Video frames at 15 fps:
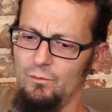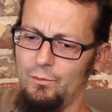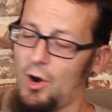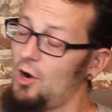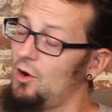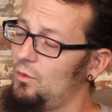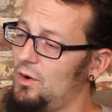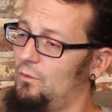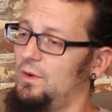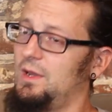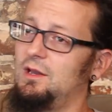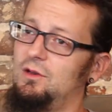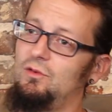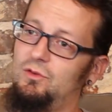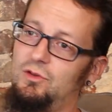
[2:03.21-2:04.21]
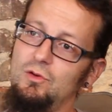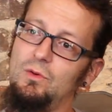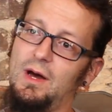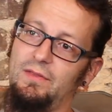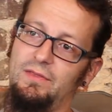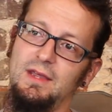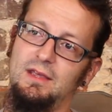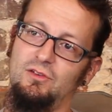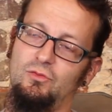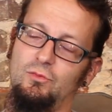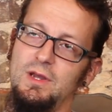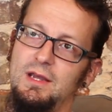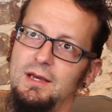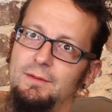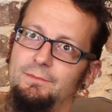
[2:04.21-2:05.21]
Part of what we can do too, I think, is
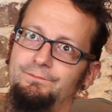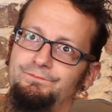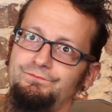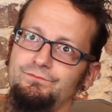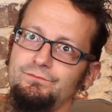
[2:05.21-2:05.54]
we can